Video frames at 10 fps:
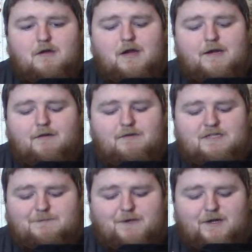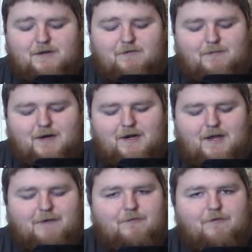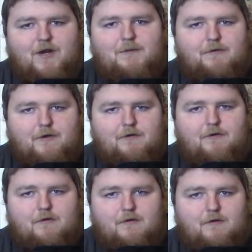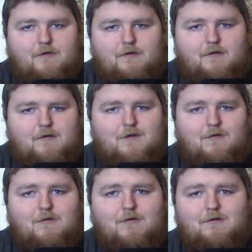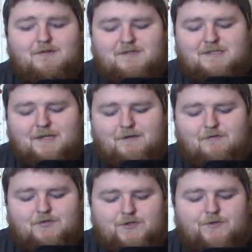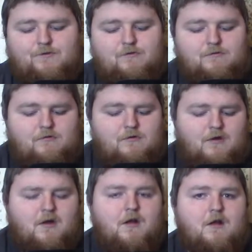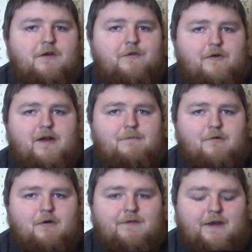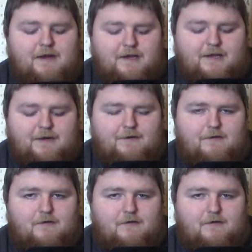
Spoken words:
I don't expect everybody to have a 3D printer or the skills to create a part they need.